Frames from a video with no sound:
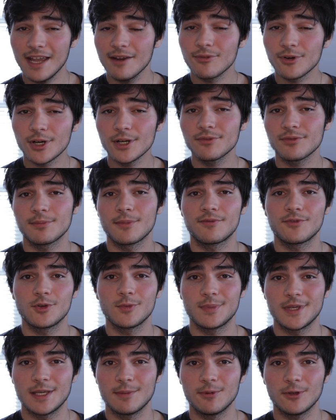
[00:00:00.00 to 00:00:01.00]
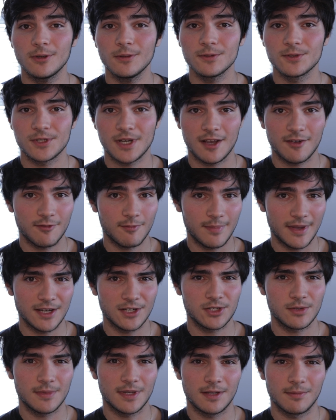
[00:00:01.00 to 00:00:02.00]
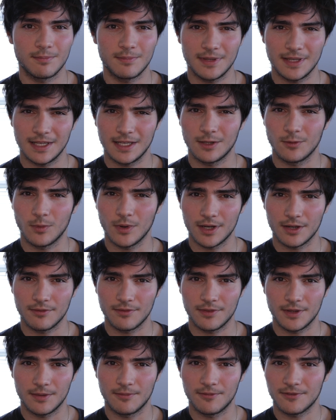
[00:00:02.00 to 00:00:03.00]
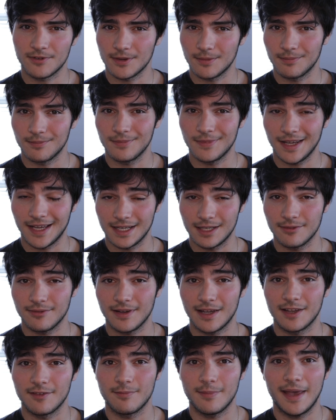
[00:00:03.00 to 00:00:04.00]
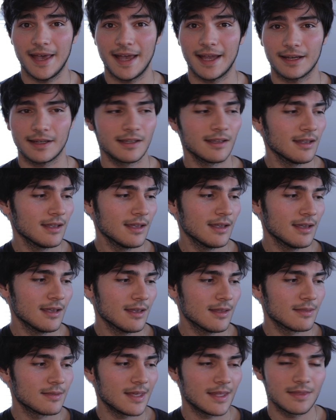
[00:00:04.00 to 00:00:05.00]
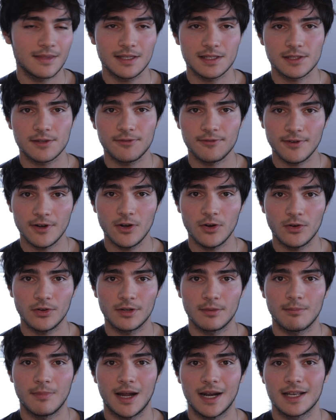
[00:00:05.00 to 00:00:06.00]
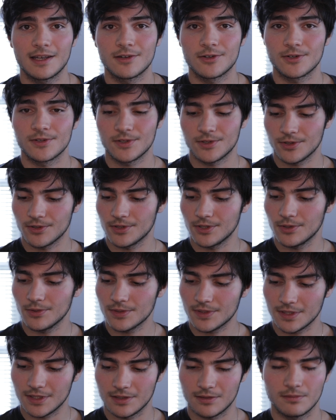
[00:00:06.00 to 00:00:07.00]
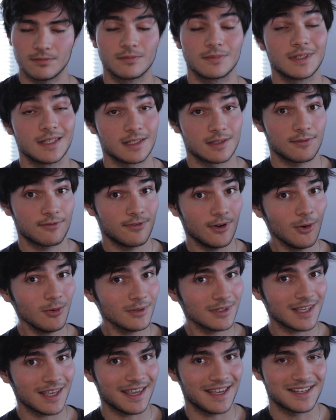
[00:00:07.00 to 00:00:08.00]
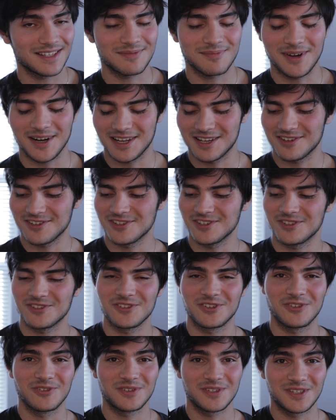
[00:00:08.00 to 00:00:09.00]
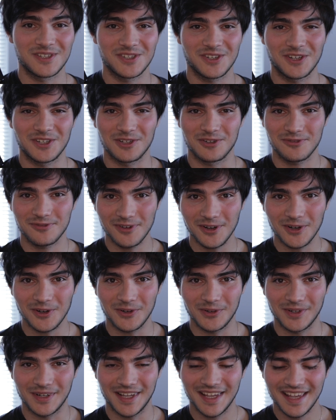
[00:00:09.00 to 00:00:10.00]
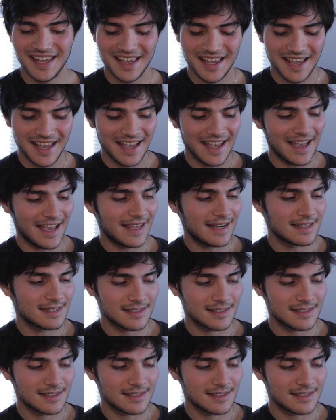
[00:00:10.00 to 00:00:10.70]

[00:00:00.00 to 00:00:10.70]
I have heard from a few people, Jeff Benjamin being one of them from 9to5Mac, that this phone monitors your usage, this phone case monitors your usage on your phone, and